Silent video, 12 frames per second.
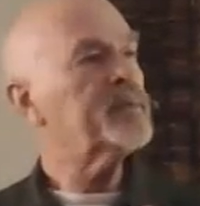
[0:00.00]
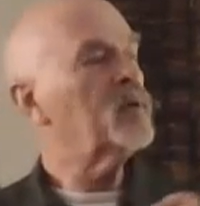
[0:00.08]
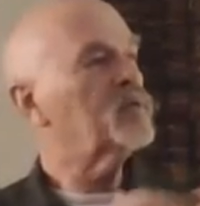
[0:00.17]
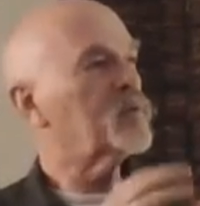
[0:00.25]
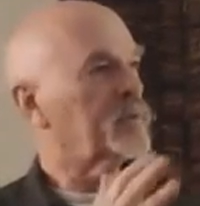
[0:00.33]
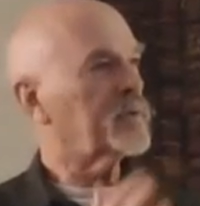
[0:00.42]

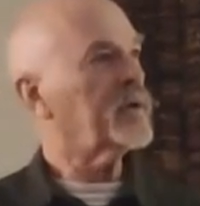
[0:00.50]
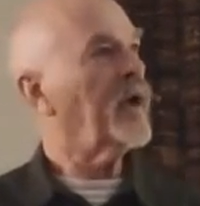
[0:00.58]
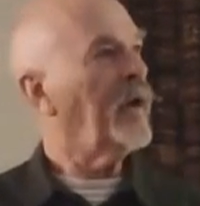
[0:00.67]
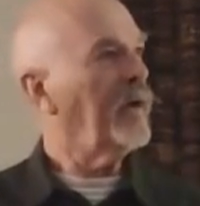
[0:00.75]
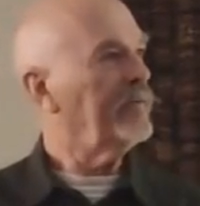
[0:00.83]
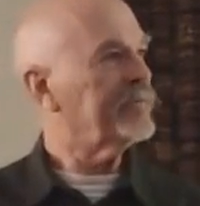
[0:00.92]
over the
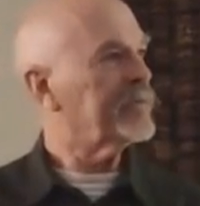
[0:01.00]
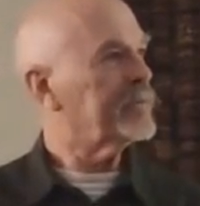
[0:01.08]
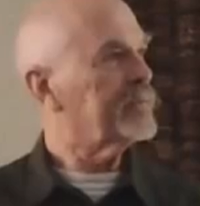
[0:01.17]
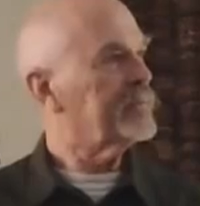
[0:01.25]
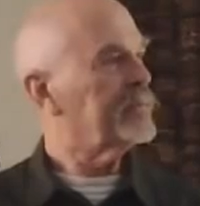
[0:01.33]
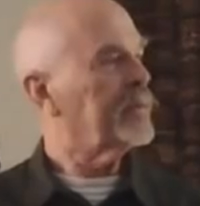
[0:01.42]

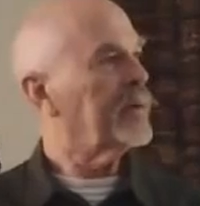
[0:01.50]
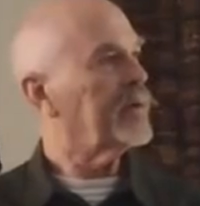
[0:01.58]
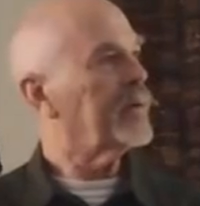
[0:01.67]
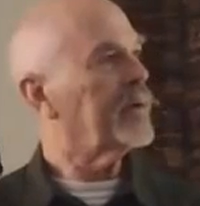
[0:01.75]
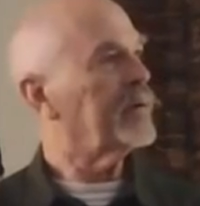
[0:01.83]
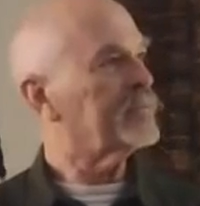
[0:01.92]
coffin
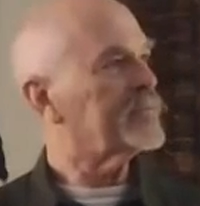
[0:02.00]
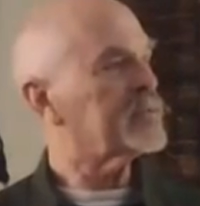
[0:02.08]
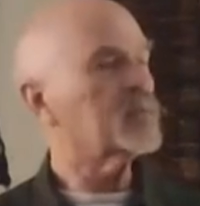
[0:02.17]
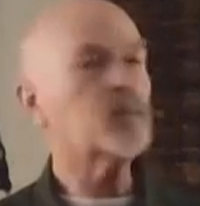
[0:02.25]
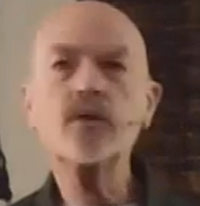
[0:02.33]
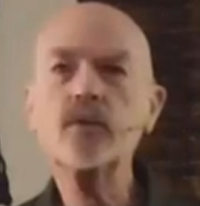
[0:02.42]
of
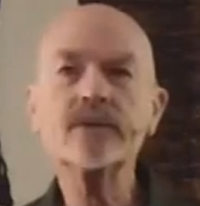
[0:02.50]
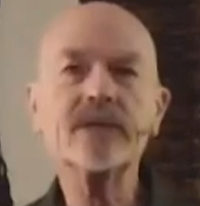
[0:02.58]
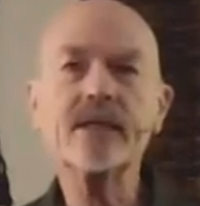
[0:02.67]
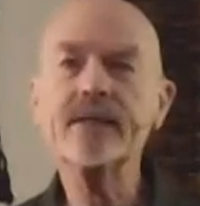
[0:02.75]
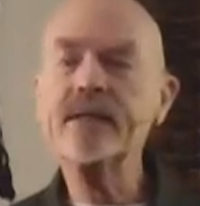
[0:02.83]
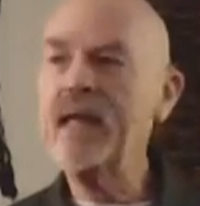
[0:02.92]
someone who was
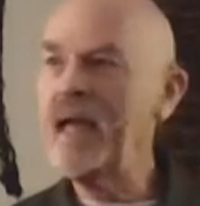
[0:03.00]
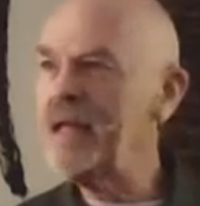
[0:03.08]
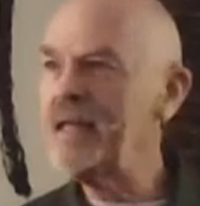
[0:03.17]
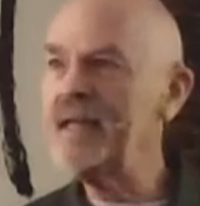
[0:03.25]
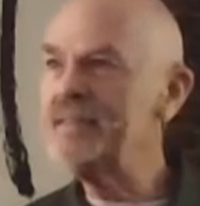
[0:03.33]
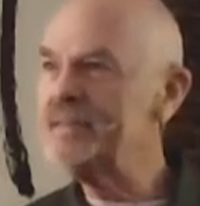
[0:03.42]
like
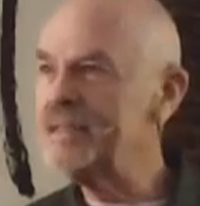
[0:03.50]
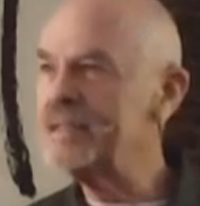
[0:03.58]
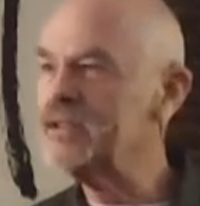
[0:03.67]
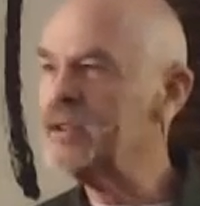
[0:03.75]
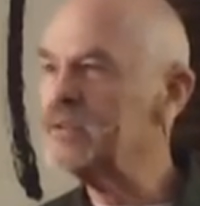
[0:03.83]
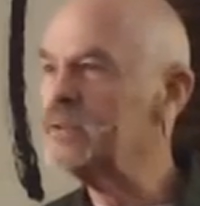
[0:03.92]

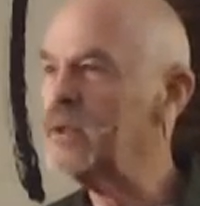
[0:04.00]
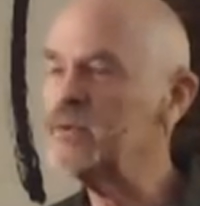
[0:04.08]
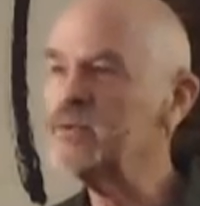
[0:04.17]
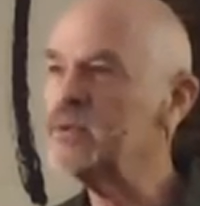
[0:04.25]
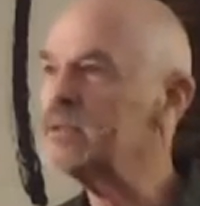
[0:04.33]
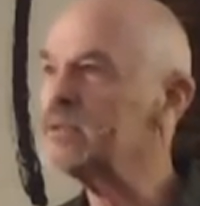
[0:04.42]
96 years
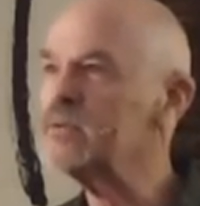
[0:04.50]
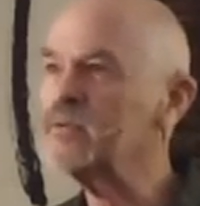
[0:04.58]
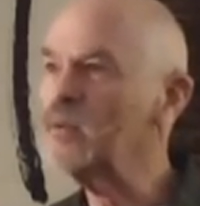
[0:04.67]
old just